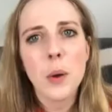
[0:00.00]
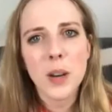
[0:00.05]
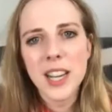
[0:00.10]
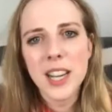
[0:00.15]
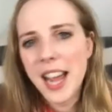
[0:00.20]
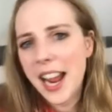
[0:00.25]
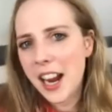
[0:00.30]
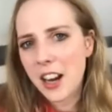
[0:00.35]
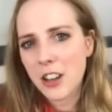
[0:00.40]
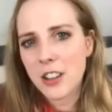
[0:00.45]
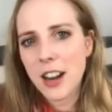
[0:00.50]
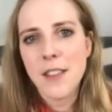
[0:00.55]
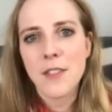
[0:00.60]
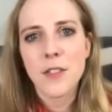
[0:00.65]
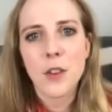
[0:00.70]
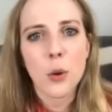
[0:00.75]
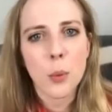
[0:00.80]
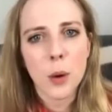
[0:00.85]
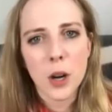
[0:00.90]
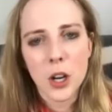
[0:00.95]
win air
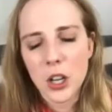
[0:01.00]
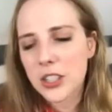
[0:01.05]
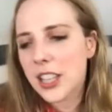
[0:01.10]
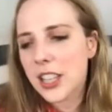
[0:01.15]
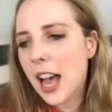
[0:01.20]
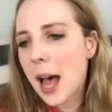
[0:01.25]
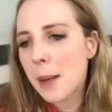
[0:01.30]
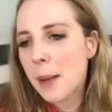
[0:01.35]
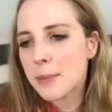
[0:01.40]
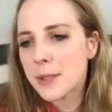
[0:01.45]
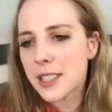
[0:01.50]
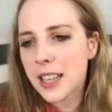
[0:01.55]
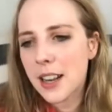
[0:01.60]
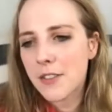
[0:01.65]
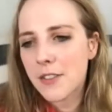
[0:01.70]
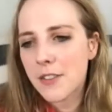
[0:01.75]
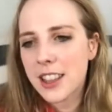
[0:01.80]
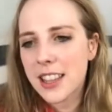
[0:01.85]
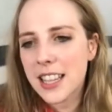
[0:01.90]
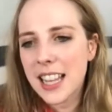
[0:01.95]
rifle World Cups and
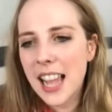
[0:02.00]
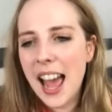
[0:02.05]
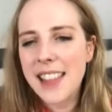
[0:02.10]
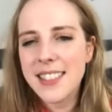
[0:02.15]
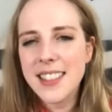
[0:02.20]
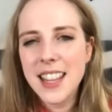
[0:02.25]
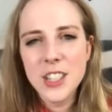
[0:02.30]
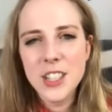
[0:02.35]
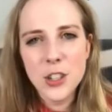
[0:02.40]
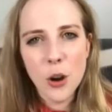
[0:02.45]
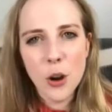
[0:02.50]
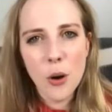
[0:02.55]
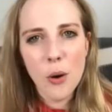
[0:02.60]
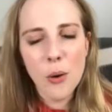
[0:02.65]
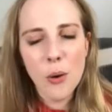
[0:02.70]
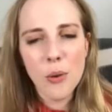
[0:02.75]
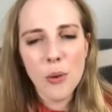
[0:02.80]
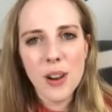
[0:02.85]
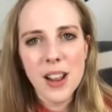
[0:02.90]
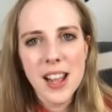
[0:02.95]
everything, and they
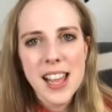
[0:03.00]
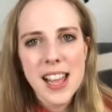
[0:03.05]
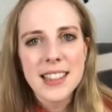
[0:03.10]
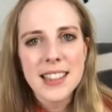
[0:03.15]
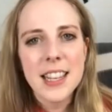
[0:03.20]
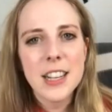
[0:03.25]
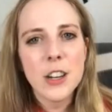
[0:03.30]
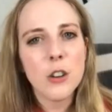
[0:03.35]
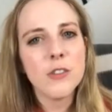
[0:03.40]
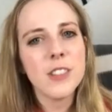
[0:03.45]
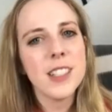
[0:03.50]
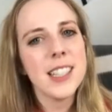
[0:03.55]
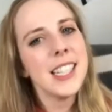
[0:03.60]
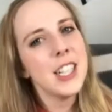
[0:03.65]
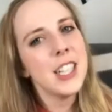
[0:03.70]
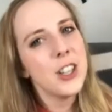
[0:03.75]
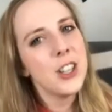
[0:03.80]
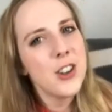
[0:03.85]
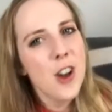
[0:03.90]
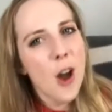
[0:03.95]
don't
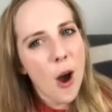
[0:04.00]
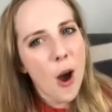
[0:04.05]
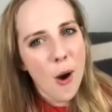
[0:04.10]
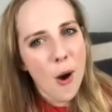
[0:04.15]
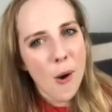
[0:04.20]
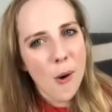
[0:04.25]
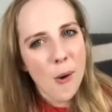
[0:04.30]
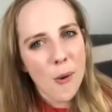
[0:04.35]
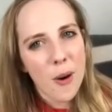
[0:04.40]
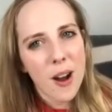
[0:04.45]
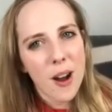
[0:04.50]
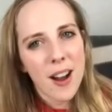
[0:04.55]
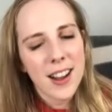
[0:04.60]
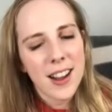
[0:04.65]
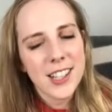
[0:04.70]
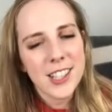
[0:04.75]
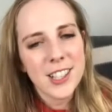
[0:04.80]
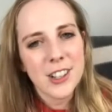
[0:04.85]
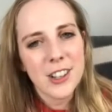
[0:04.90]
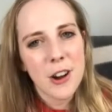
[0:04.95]
really know,
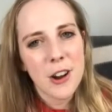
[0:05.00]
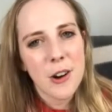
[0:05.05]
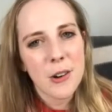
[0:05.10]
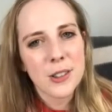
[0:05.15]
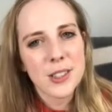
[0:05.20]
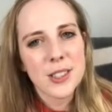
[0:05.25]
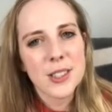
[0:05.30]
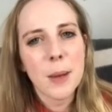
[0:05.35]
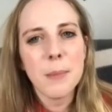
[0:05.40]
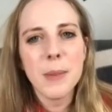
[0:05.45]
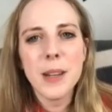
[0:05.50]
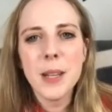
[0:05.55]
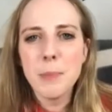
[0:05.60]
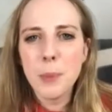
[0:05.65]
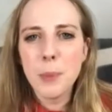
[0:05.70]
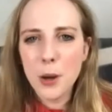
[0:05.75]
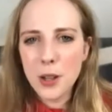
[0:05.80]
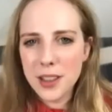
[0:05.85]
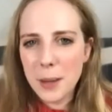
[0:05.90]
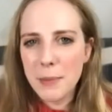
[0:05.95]
somebody
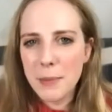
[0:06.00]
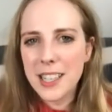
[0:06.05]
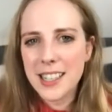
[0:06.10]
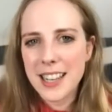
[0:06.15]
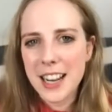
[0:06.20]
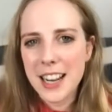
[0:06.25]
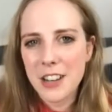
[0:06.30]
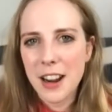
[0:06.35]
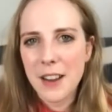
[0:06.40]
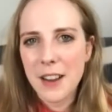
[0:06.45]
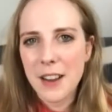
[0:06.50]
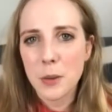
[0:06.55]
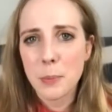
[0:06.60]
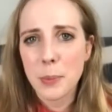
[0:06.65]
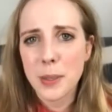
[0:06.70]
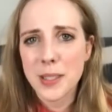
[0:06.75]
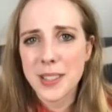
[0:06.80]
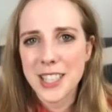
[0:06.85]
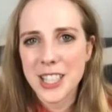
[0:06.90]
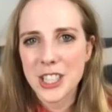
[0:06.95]
put them in an air rifle
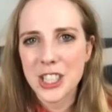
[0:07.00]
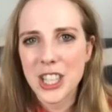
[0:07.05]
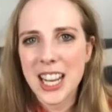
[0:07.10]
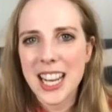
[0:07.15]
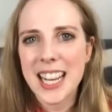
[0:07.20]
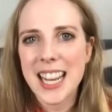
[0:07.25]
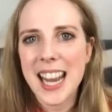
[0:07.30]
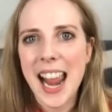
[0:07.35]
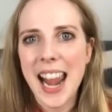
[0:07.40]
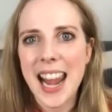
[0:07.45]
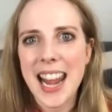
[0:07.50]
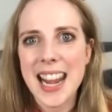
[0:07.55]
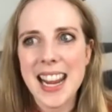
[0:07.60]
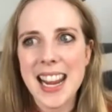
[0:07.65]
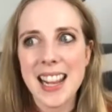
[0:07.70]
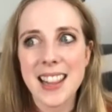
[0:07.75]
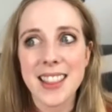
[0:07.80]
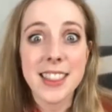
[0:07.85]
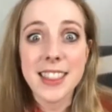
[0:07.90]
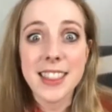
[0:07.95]
position and